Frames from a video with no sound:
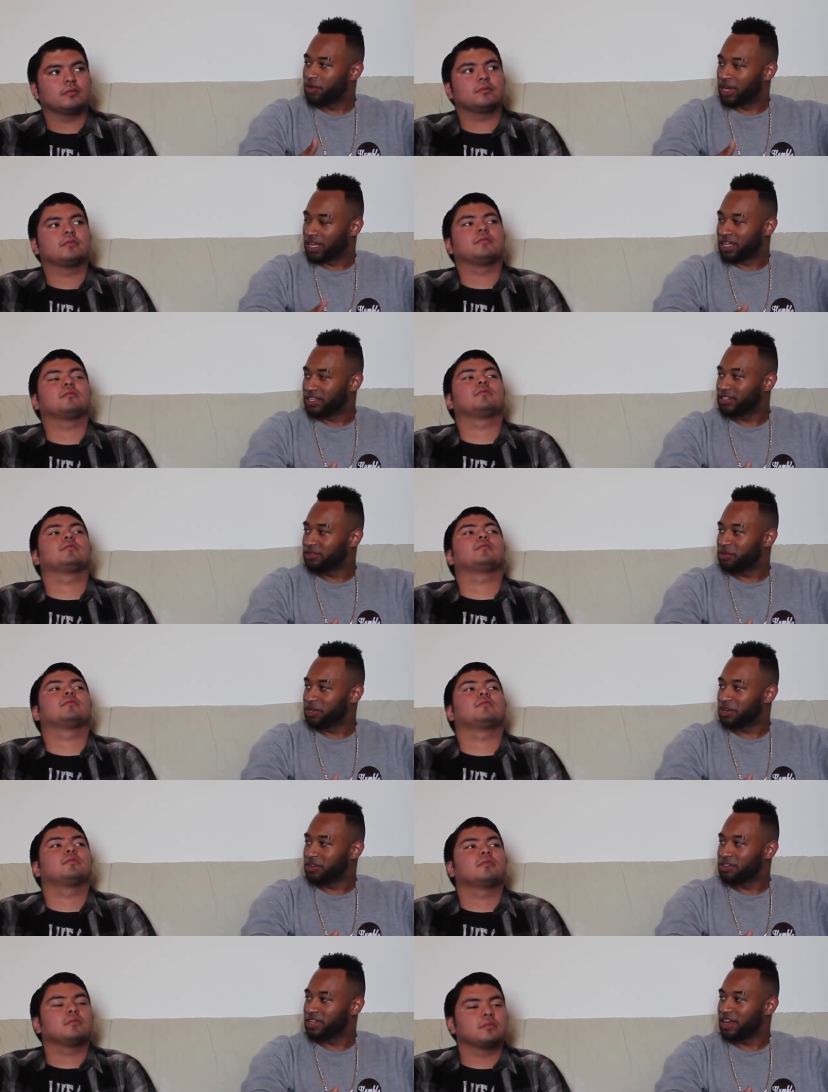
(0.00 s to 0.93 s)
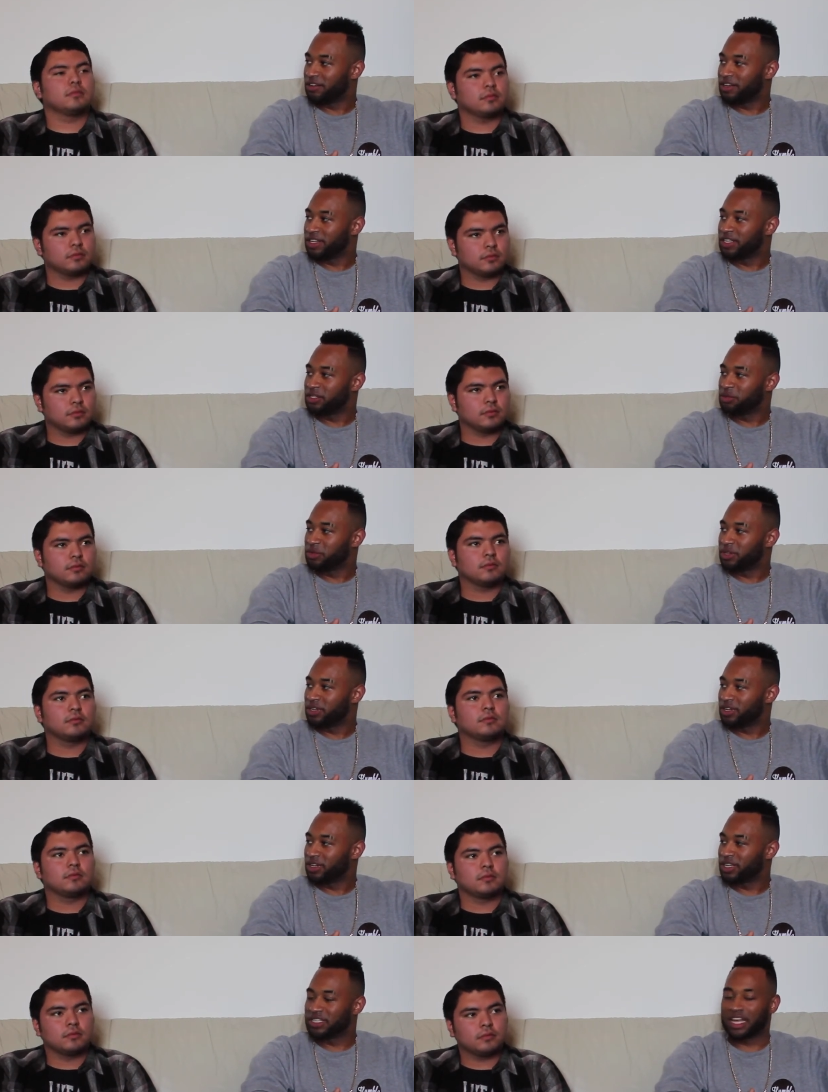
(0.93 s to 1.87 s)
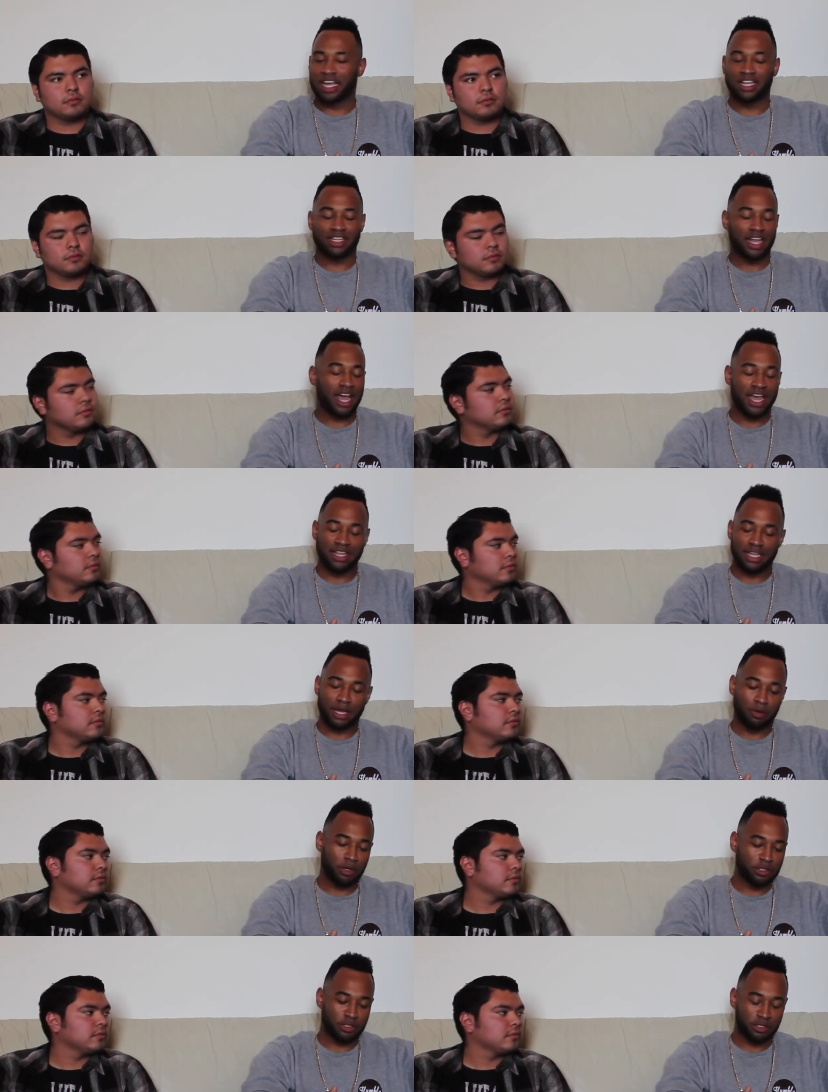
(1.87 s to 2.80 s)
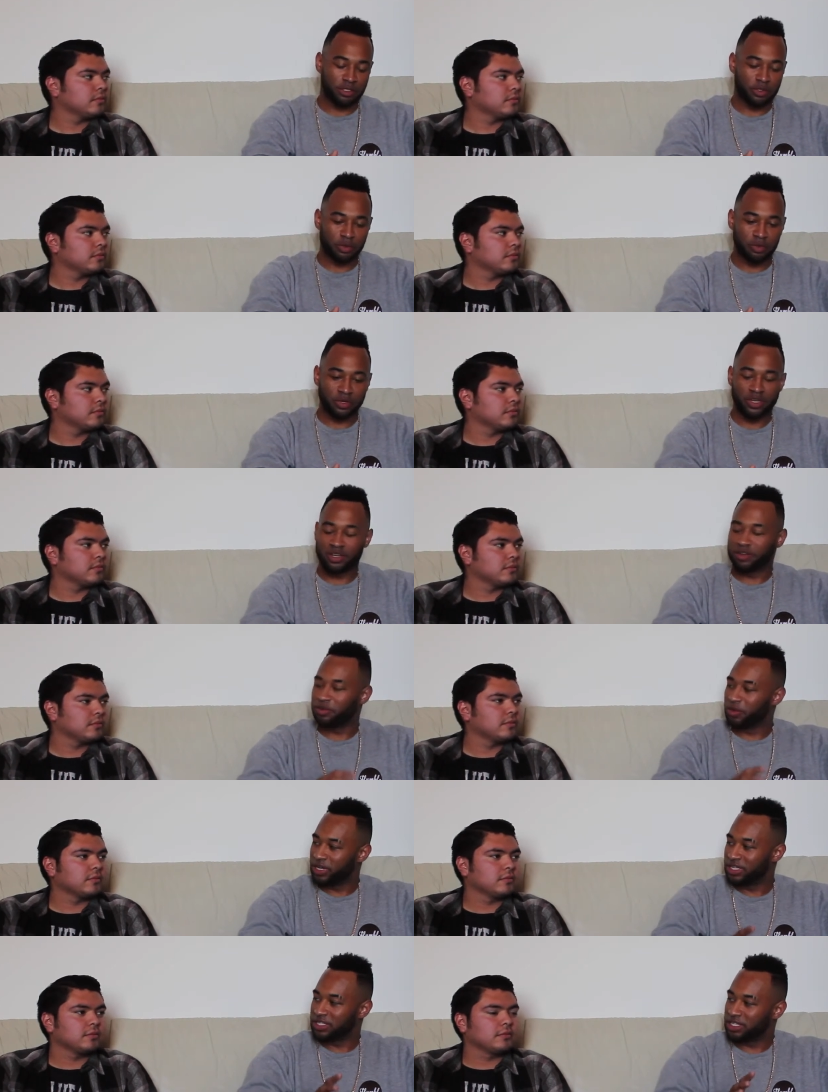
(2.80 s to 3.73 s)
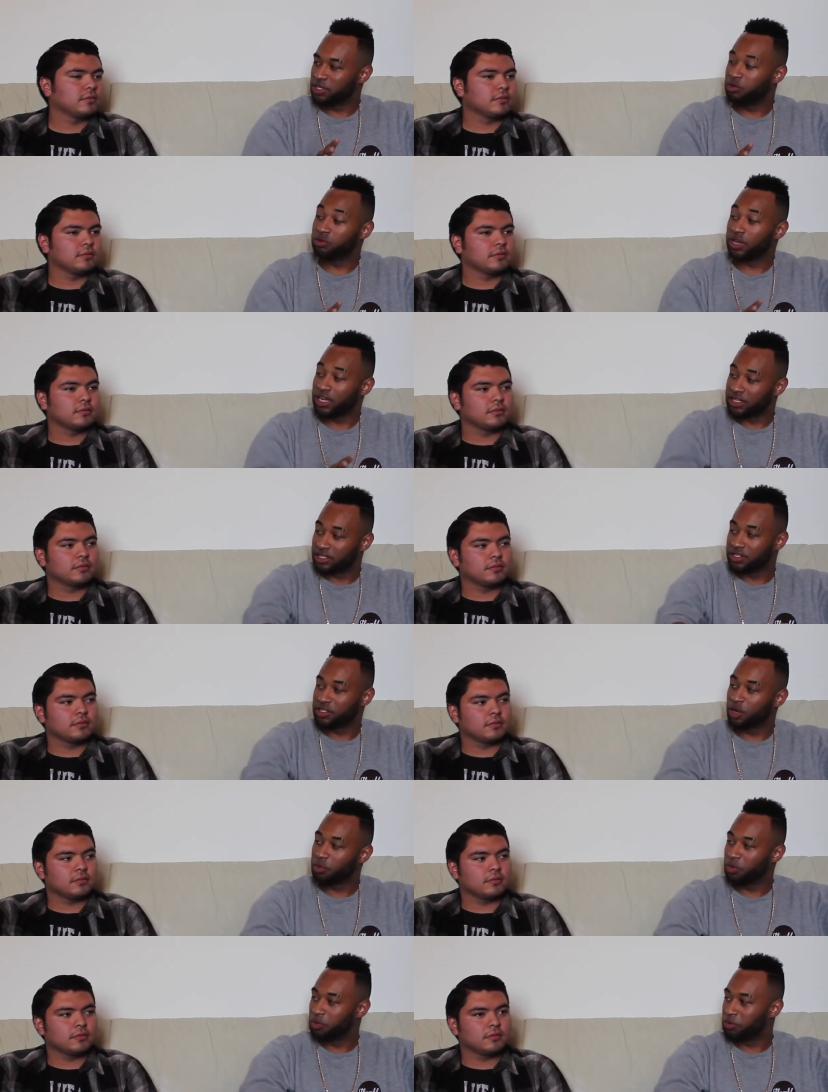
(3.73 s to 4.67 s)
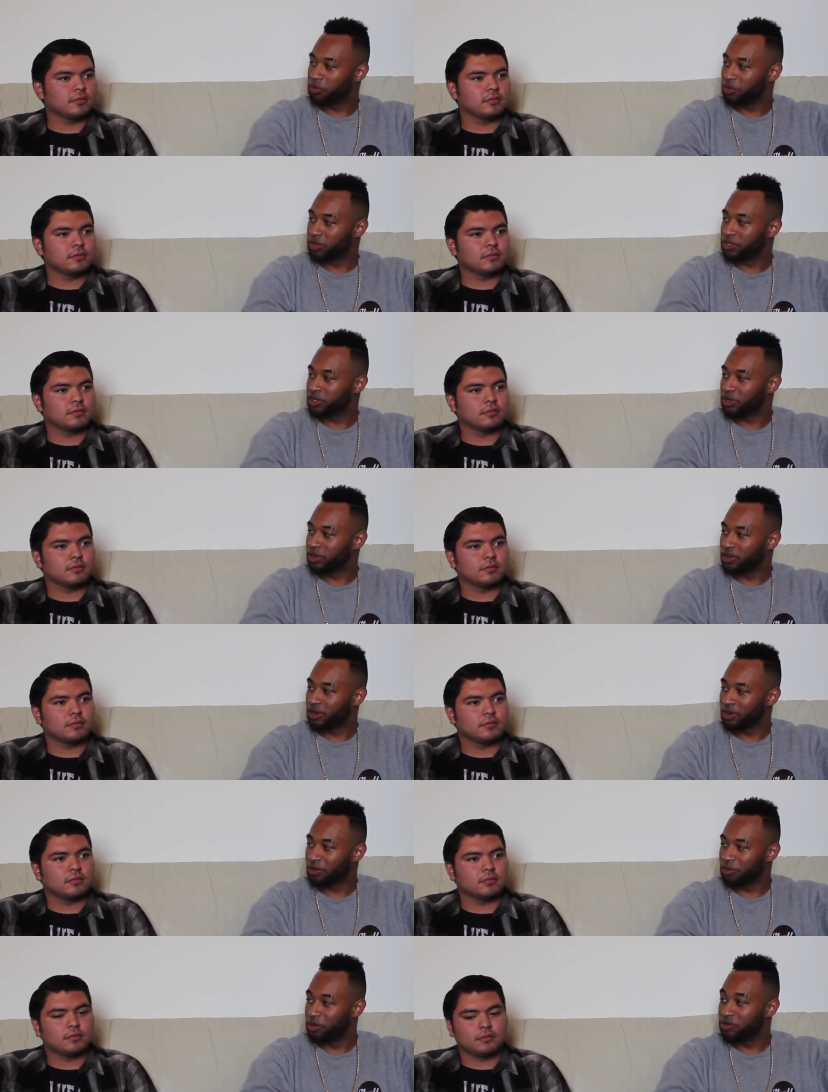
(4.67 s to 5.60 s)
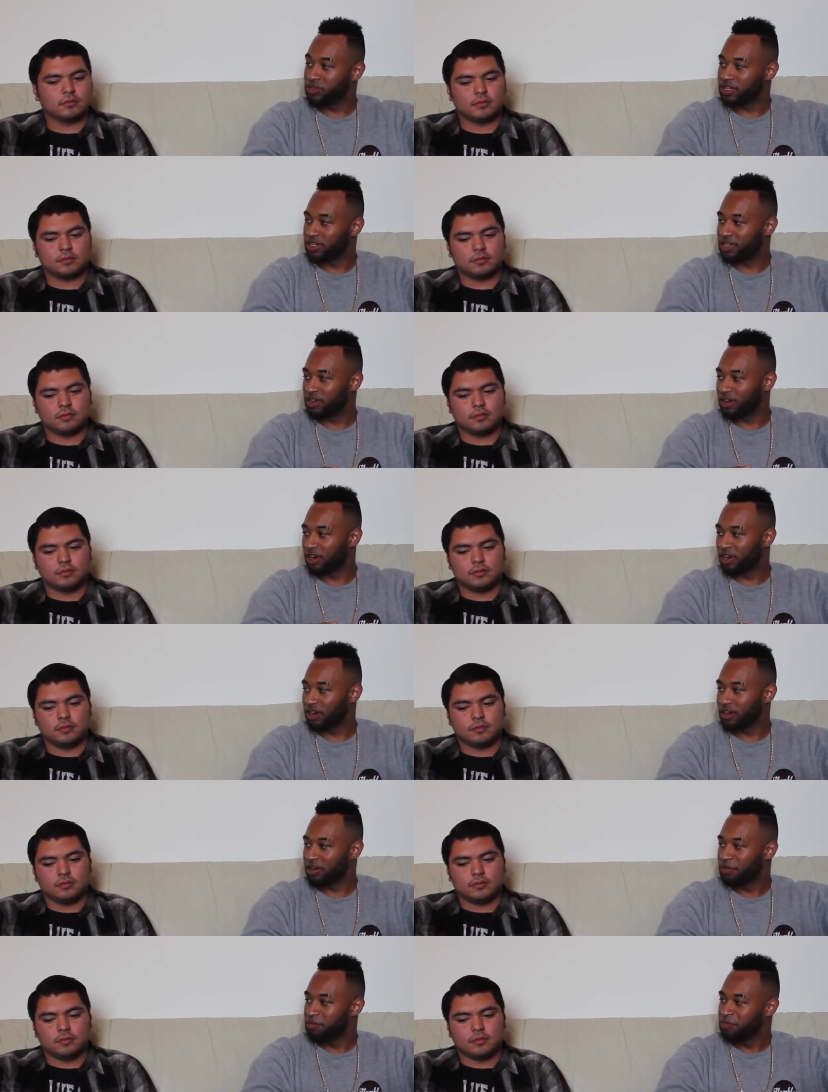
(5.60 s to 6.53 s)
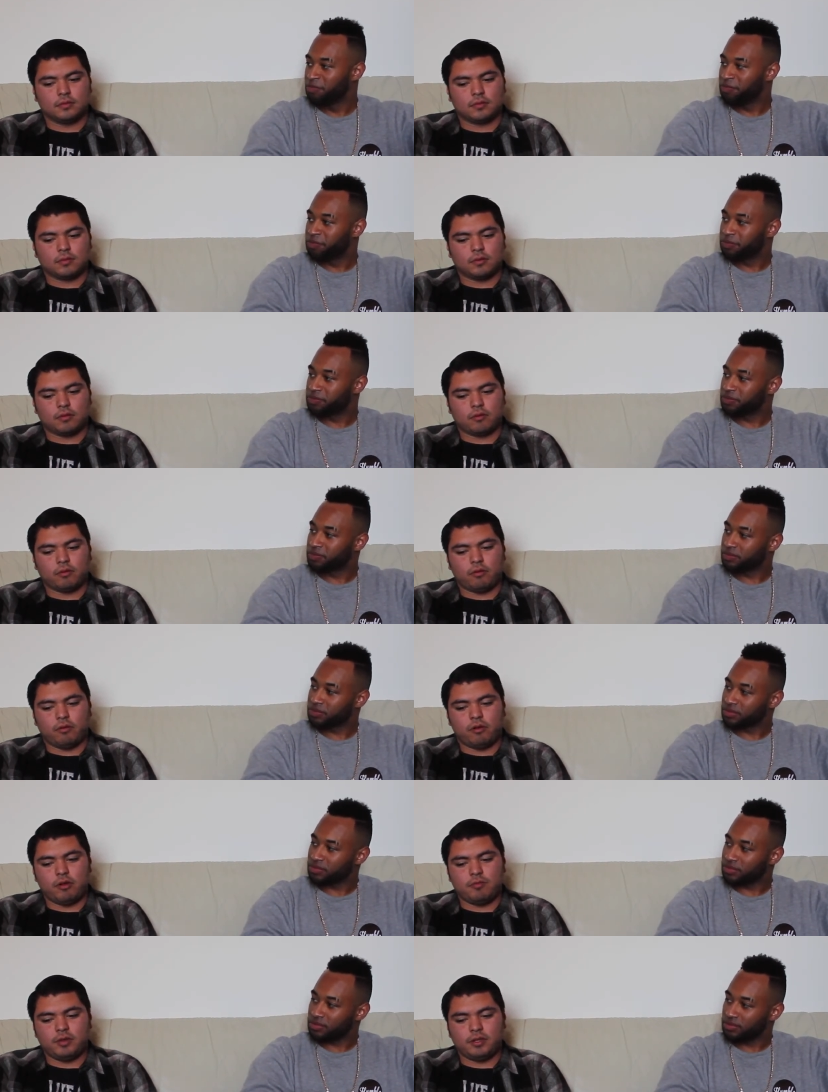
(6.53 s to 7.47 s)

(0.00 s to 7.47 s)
Speaker 1: I guess, what your sound is. But because I hit, I hate that question too. But what is it you would like to show people with your your music, your art? Well, I